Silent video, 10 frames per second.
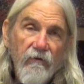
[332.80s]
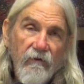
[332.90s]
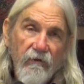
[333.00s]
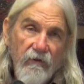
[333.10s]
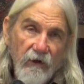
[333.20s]

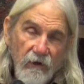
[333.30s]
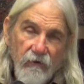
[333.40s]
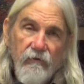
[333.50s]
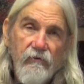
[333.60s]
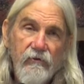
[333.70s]

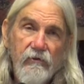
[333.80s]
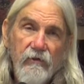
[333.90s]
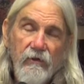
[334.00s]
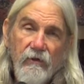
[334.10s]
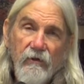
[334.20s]
those
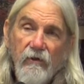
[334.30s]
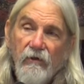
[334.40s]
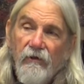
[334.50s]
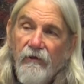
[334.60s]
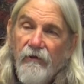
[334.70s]

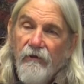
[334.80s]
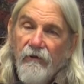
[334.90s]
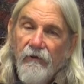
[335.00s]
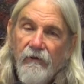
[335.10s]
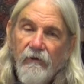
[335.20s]

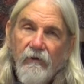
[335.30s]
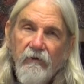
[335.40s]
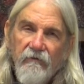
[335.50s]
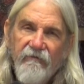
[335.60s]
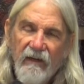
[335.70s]

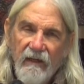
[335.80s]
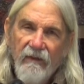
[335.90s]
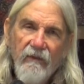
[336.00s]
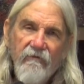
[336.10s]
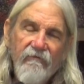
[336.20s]
who
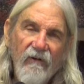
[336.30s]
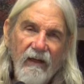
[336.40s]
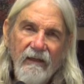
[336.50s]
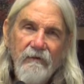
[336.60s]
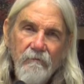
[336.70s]
fan the
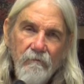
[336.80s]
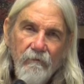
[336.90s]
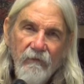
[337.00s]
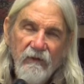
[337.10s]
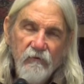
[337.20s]
flame
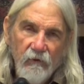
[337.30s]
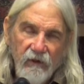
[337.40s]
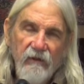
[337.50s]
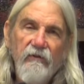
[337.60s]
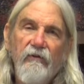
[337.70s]
that's
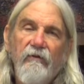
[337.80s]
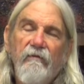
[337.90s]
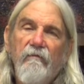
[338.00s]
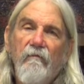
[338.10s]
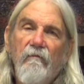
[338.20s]
within you.
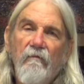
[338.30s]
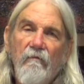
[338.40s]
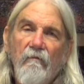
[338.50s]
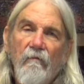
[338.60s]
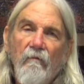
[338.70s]

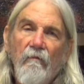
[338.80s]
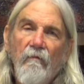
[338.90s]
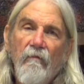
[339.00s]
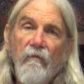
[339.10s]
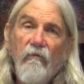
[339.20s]

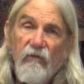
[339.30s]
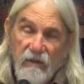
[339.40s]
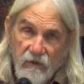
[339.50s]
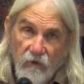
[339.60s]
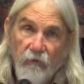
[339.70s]

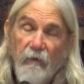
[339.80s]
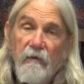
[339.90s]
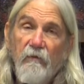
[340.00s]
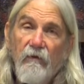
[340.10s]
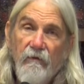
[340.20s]
Seek those
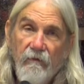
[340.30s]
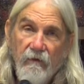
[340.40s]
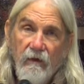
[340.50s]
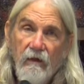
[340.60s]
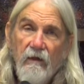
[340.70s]
people.
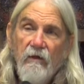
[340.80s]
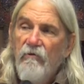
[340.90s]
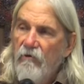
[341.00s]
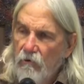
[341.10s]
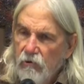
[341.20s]

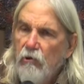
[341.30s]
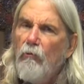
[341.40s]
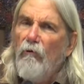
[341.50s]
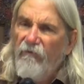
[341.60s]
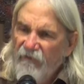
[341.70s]
Those who
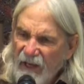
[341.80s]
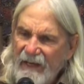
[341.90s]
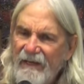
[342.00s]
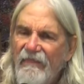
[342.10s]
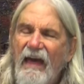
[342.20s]
will
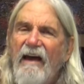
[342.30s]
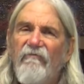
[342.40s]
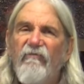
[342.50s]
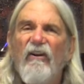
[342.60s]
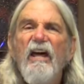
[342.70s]
fan
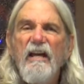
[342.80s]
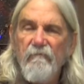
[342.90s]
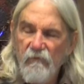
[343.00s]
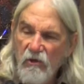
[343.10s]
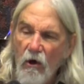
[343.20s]
that
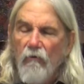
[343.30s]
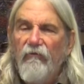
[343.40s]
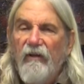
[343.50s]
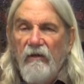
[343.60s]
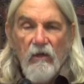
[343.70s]
flame.
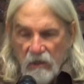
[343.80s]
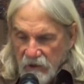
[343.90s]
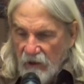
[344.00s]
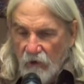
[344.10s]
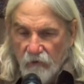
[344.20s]
Those that,
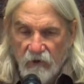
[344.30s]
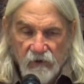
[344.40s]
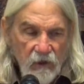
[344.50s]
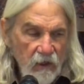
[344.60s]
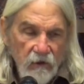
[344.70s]
you know, because